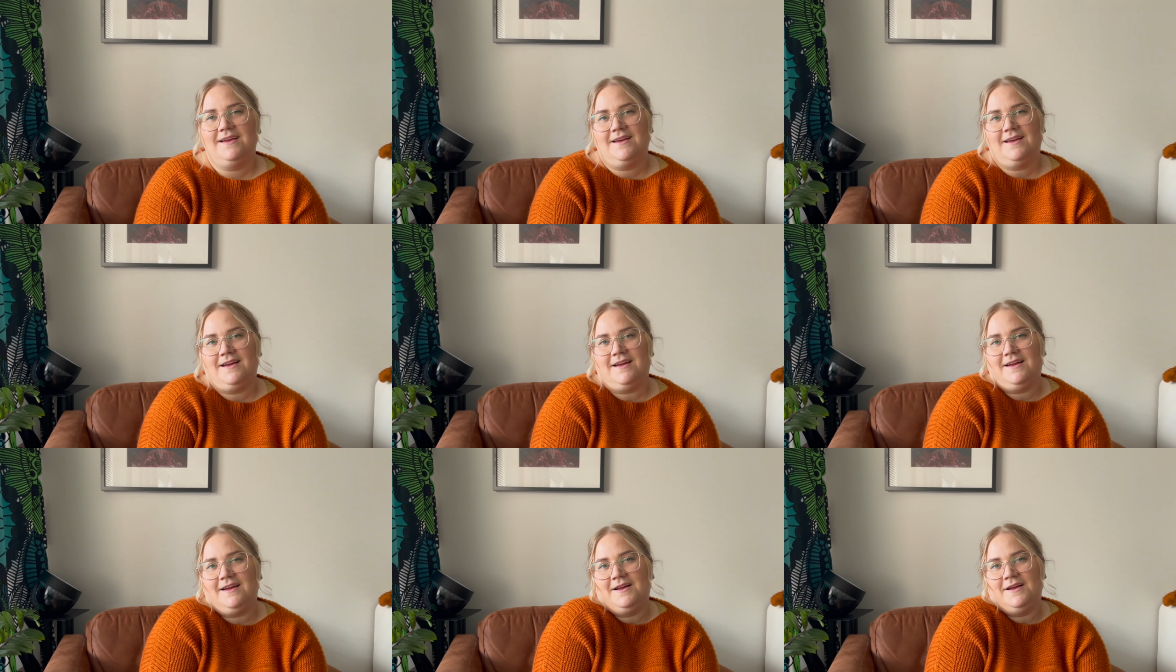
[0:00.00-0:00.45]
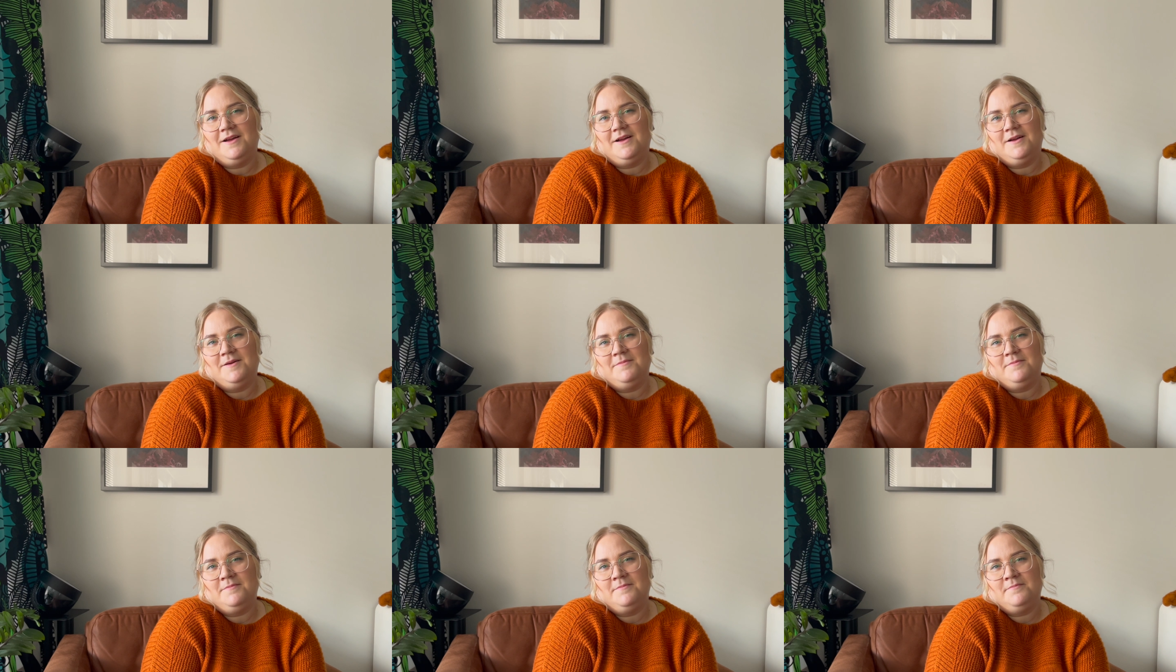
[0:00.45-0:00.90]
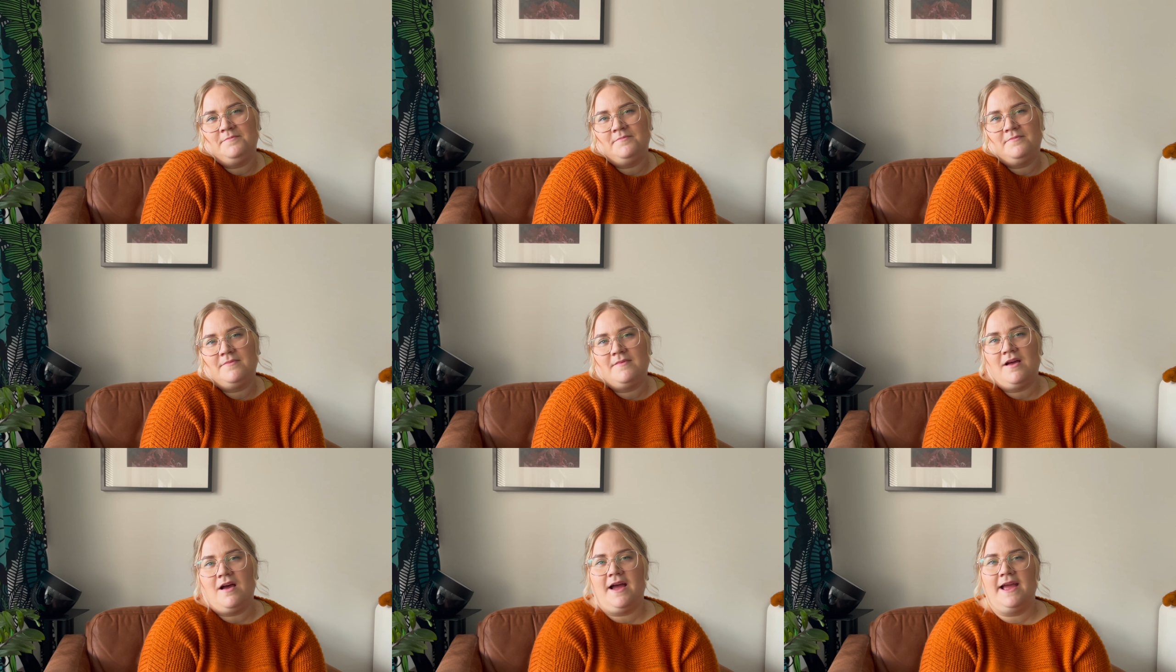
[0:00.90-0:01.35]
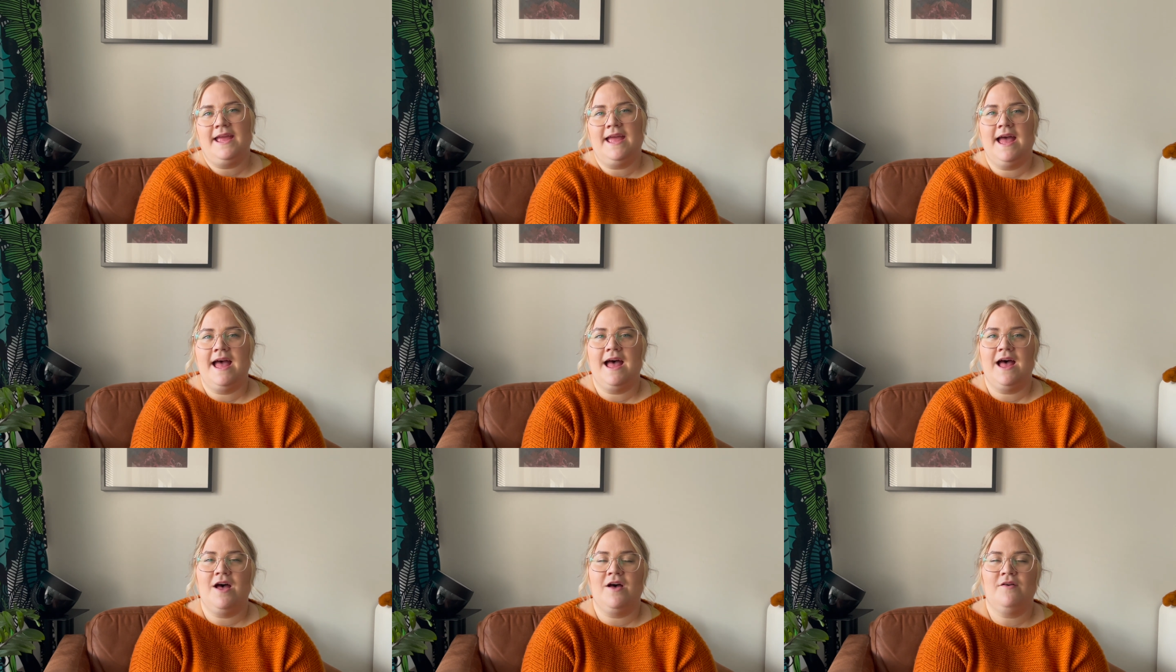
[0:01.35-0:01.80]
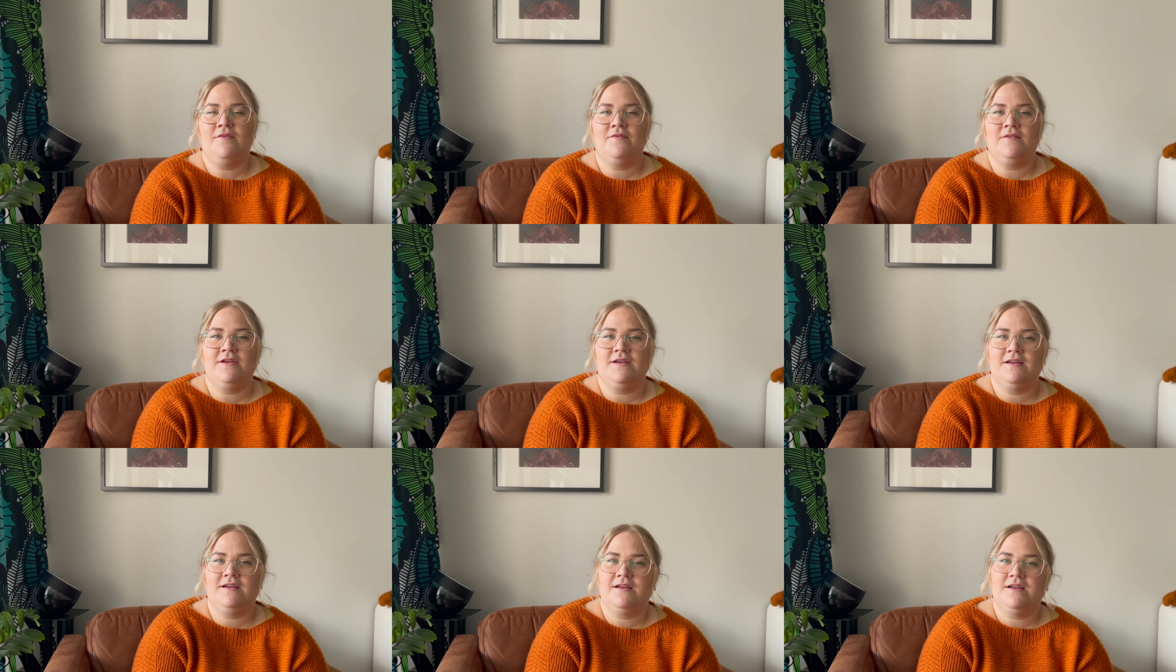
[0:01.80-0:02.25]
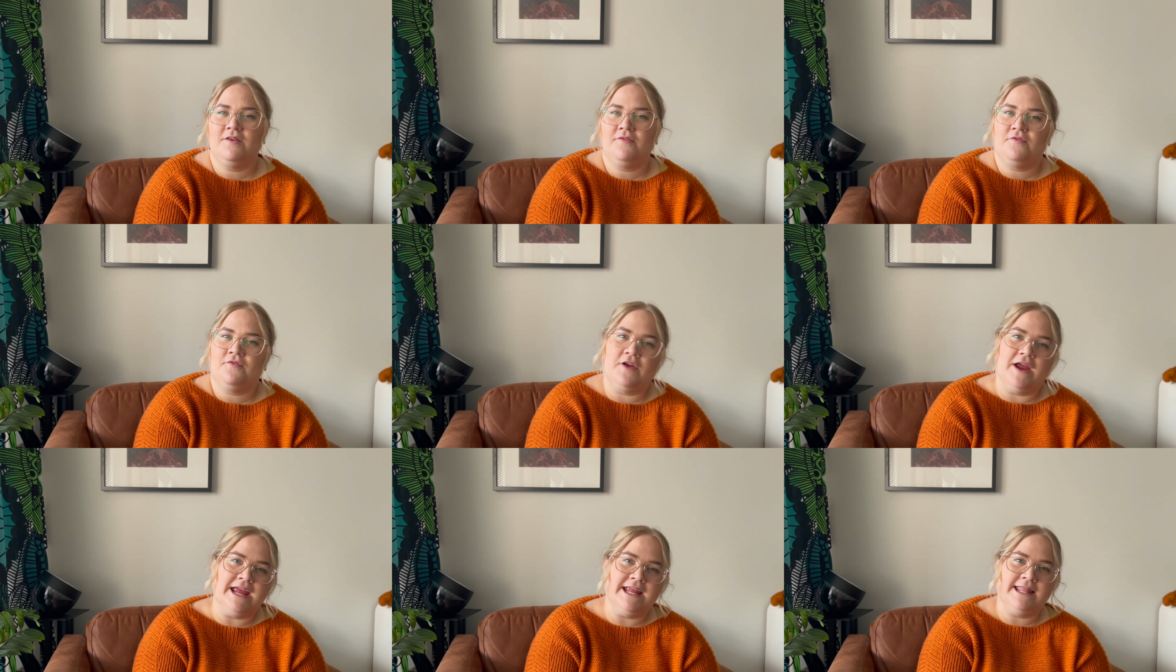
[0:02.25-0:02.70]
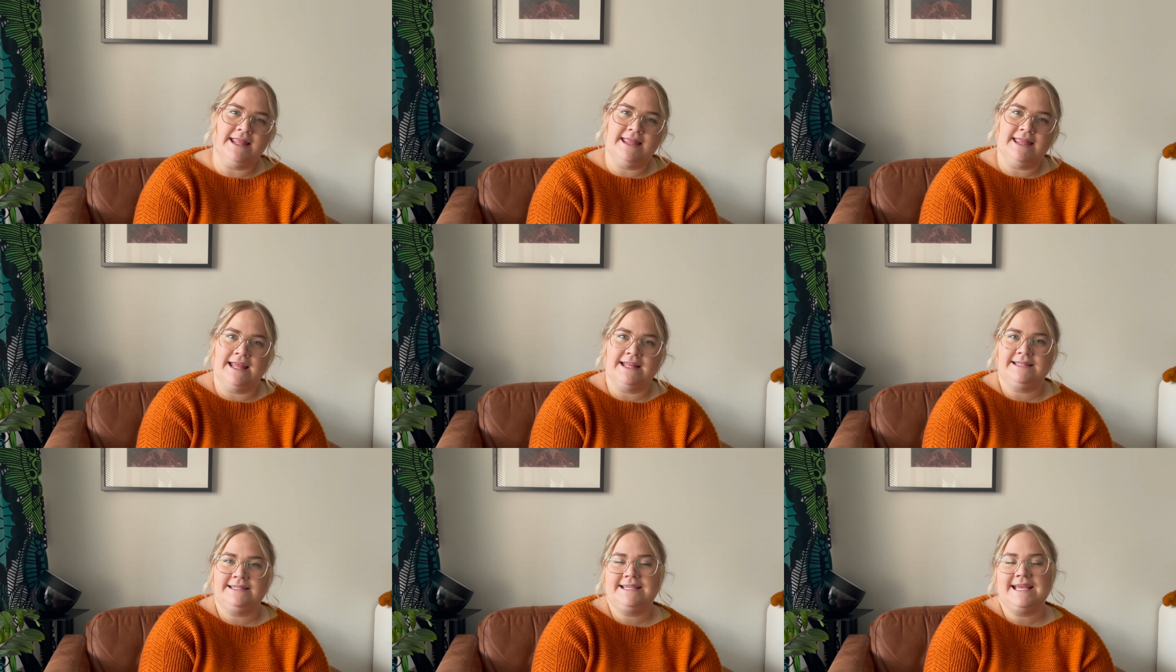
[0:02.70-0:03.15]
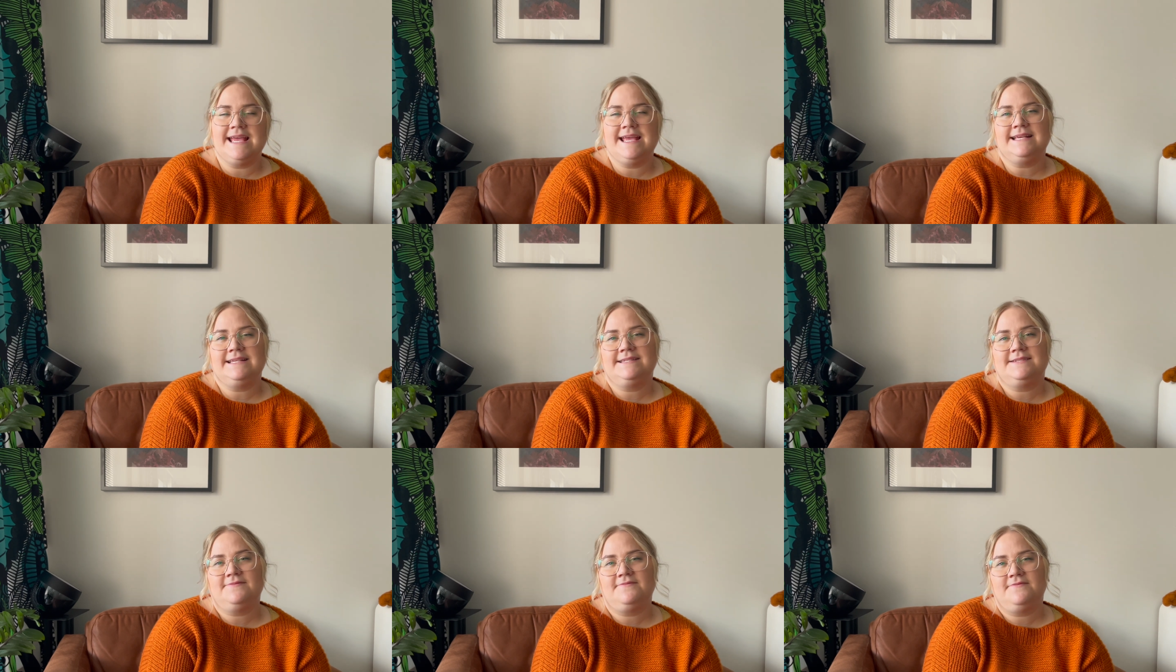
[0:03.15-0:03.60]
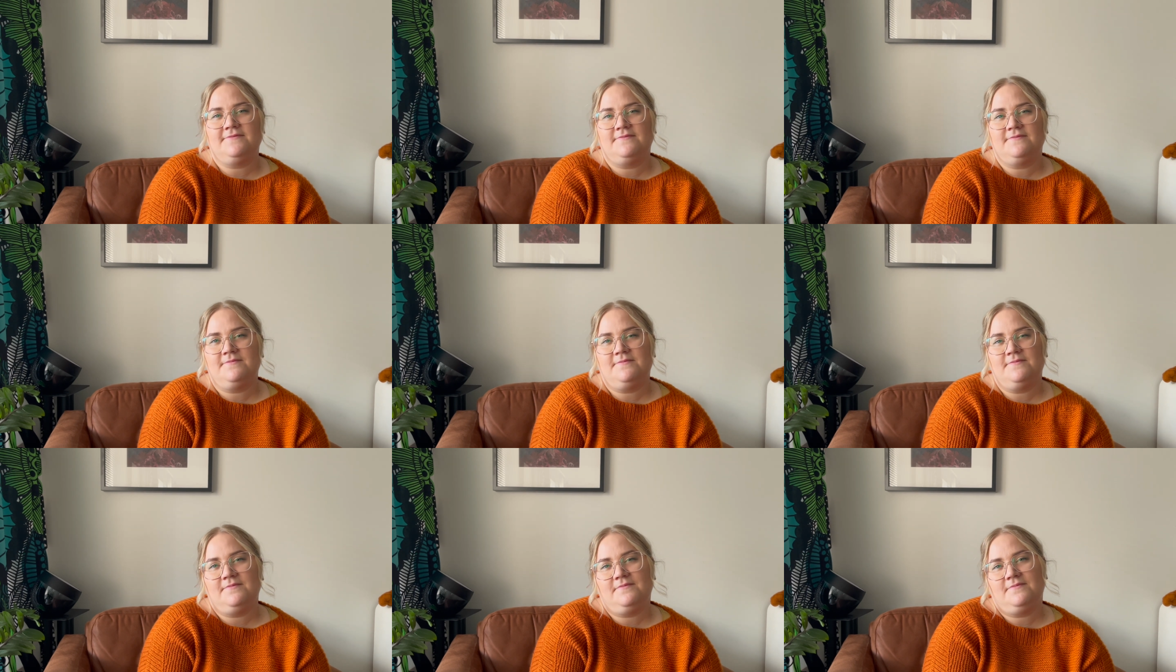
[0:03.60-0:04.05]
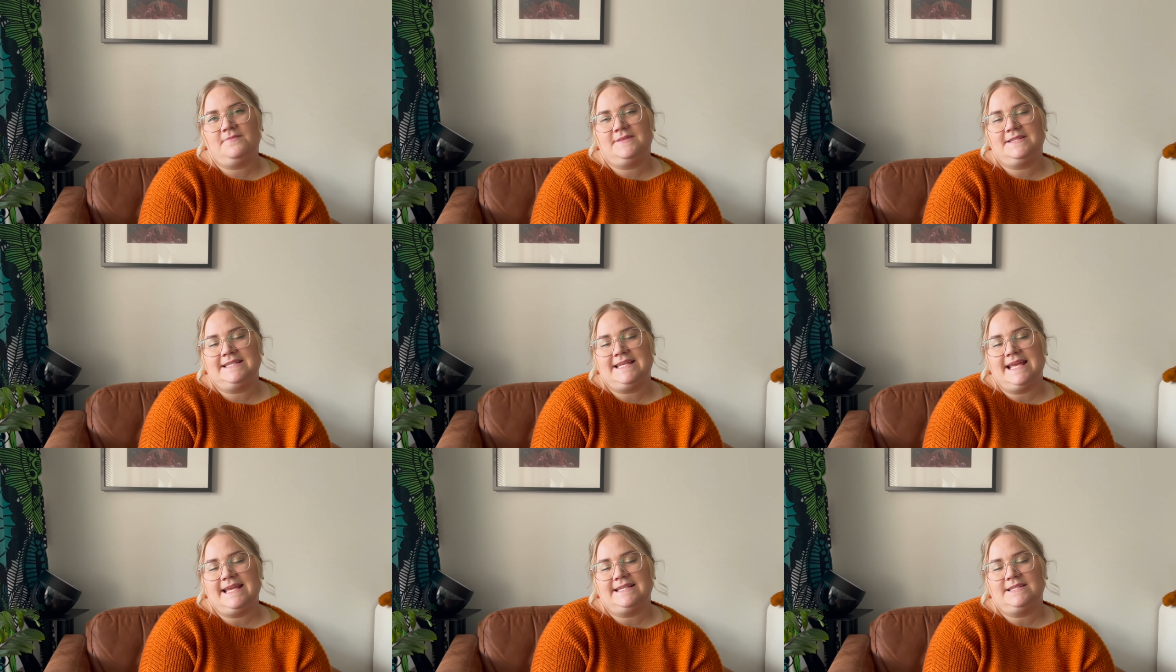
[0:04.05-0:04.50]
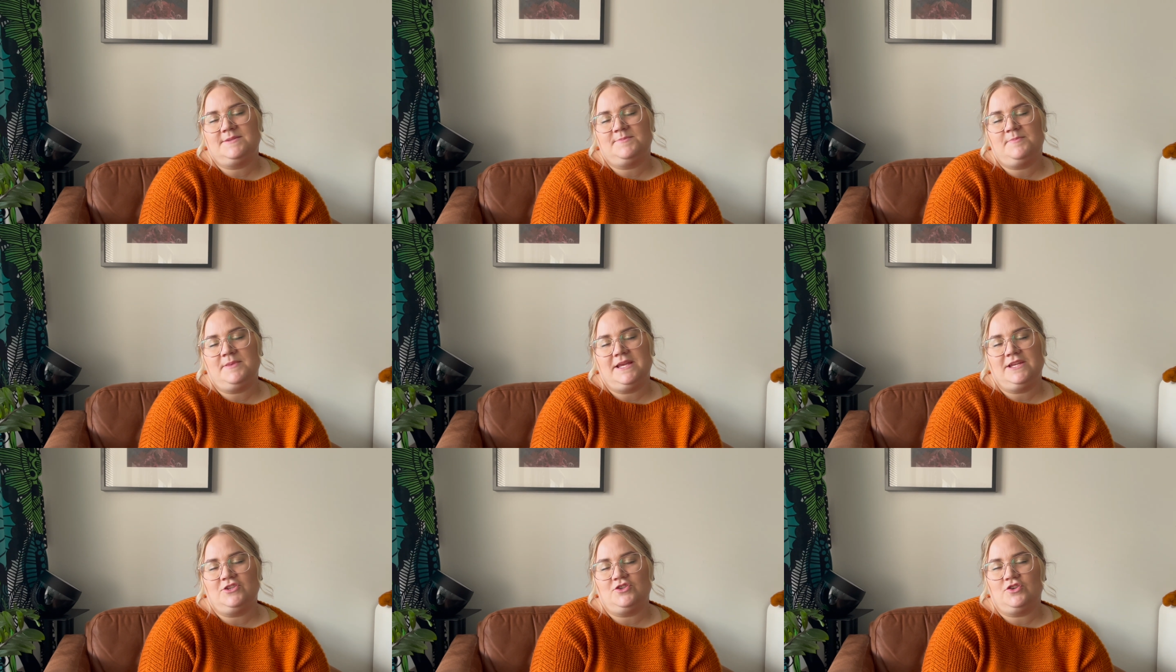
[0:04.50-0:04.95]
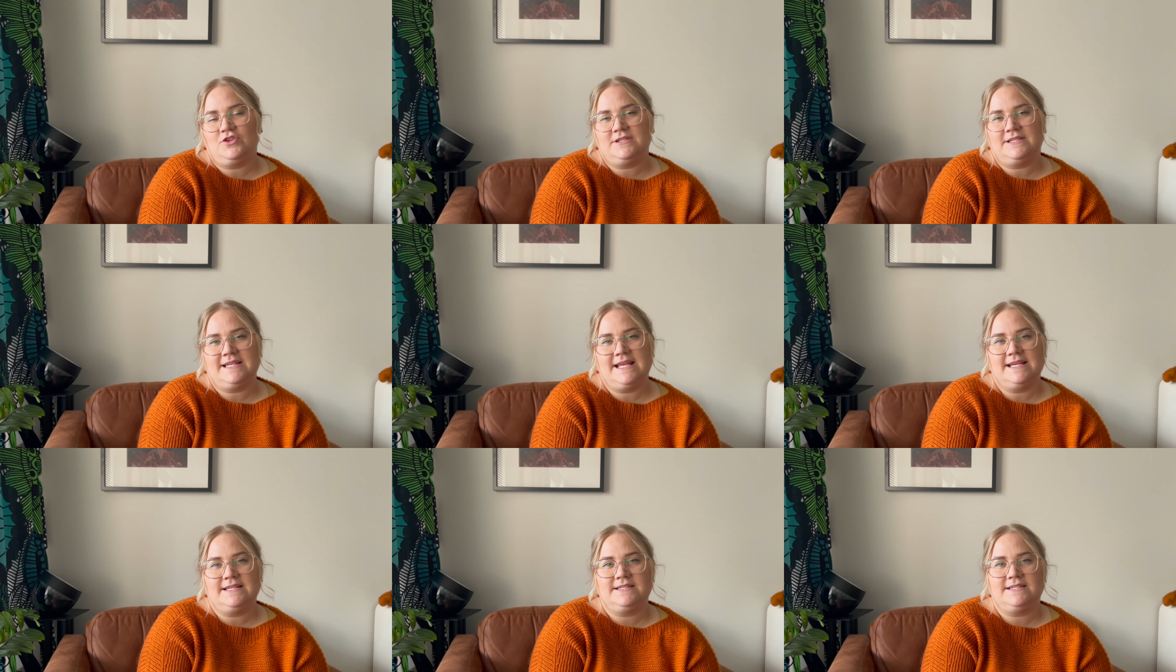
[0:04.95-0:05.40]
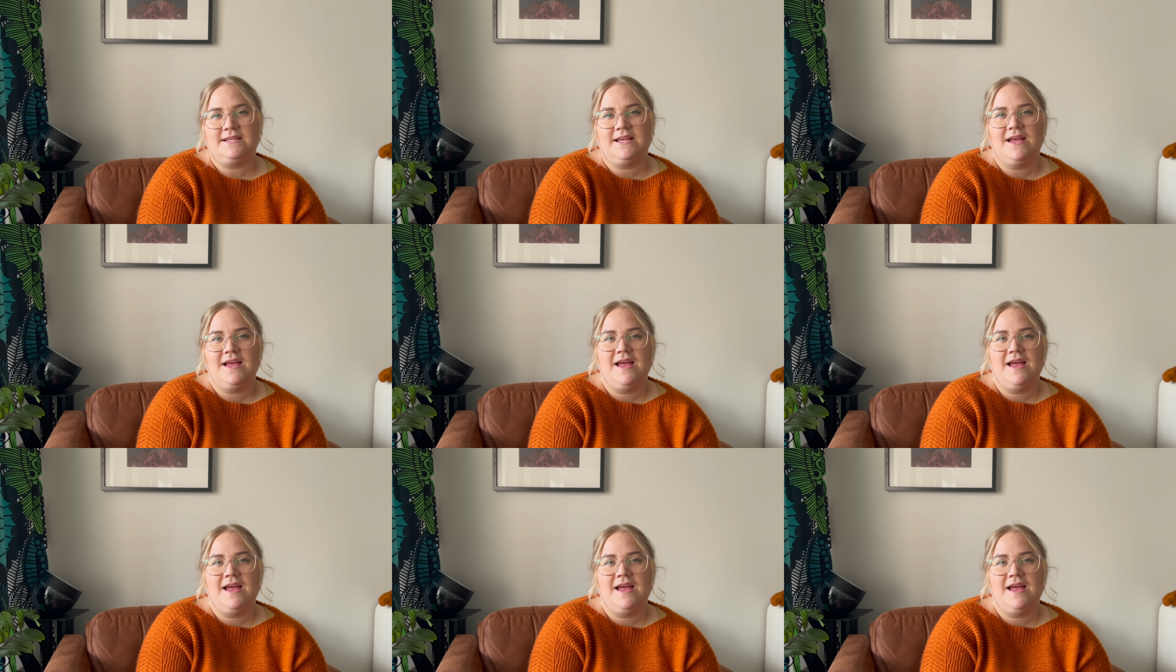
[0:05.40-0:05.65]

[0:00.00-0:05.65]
I have a friend that takes pictures,